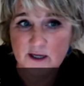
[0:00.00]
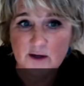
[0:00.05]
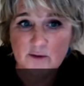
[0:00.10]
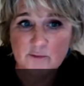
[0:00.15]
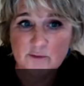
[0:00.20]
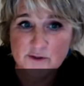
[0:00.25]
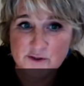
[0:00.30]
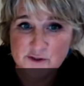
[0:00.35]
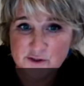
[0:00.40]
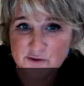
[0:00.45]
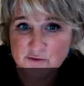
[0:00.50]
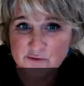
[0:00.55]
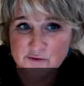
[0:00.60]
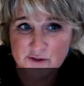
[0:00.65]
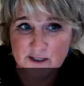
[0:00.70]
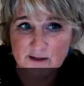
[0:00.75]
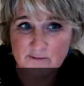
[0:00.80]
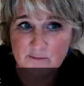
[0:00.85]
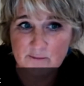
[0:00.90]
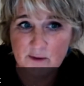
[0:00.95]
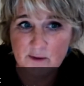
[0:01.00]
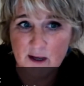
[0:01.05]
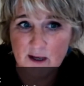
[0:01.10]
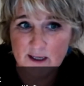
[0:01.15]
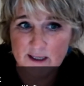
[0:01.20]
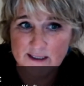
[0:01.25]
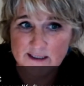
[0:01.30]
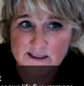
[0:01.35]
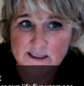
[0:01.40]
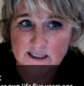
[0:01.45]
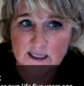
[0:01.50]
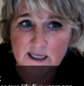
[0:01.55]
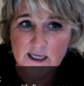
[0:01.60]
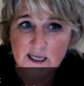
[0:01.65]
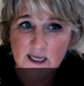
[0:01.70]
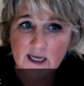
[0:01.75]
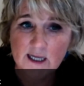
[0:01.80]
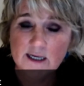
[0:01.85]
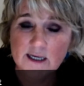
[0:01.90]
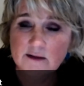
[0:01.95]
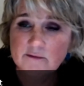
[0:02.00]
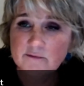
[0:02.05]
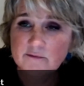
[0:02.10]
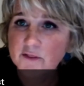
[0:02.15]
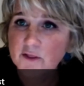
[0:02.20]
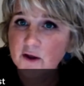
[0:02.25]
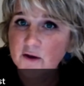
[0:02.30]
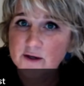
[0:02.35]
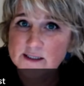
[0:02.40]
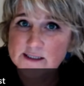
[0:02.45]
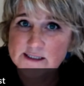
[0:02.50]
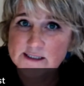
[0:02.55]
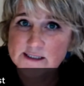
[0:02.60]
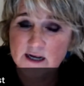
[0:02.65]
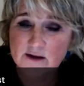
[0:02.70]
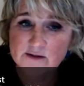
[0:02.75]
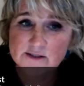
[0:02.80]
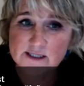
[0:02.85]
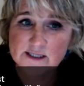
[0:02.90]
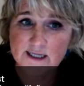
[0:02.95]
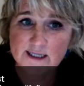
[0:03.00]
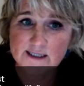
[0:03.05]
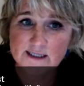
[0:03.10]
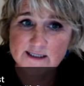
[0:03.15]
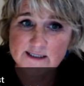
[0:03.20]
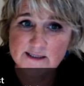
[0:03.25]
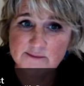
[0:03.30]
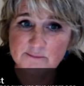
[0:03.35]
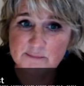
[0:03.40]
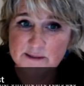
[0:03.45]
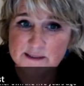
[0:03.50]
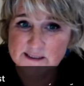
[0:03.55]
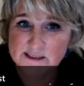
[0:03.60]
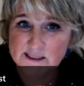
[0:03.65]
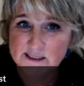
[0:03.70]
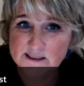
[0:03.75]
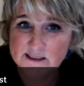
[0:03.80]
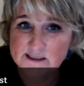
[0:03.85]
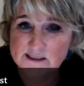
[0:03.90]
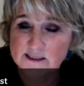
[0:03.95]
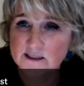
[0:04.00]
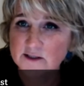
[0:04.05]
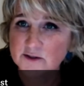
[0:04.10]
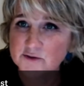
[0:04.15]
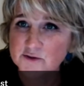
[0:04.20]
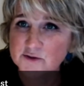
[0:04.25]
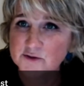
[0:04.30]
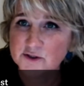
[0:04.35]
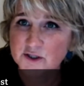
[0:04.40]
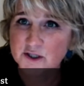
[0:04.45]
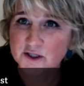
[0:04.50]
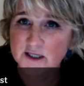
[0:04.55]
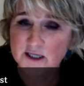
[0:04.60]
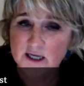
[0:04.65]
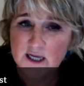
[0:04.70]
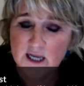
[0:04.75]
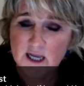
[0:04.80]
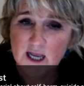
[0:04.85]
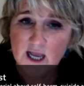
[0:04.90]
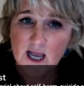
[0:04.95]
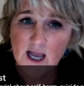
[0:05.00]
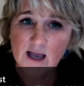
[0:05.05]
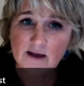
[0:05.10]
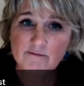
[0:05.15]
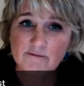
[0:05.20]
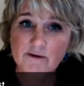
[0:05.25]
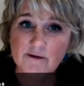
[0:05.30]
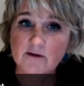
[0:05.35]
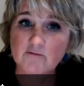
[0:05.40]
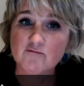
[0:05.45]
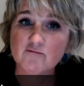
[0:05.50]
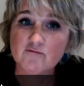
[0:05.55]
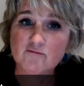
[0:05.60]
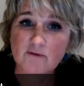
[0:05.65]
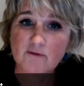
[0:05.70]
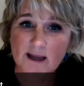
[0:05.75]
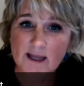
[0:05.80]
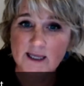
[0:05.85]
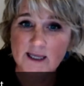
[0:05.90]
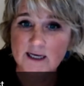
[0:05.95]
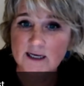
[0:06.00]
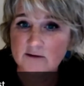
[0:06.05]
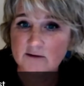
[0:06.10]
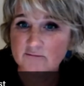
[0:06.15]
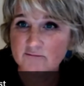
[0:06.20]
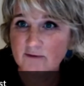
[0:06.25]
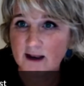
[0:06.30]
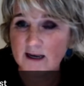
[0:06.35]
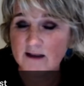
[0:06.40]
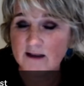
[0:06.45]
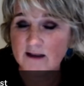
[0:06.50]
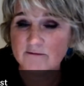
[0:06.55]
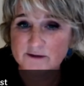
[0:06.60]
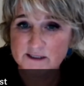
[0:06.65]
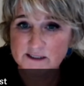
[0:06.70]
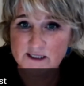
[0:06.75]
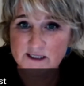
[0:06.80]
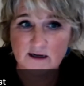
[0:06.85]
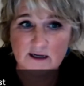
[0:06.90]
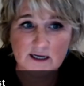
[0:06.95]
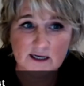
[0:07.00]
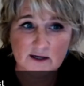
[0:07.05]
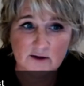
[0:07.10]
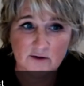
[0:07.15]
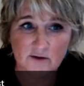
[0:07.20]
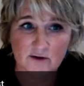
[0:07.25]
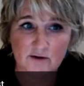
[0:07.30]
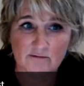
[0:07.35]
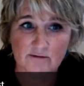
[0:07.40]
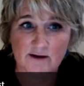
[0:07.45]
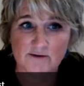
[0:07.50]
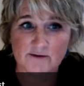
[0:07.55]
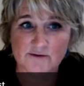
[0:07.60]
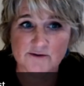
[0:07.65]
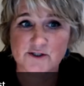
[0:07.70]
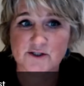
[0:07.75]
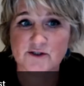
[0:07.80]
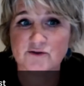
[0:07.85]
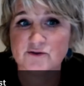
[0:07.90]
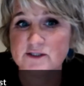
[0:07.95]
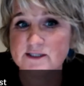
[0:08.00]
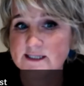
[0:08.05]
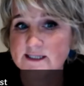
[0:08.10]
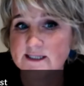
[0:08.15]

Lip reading: with children in mind. And even though it sounds like a simplistic solution, having regular, relevant dialogue around children's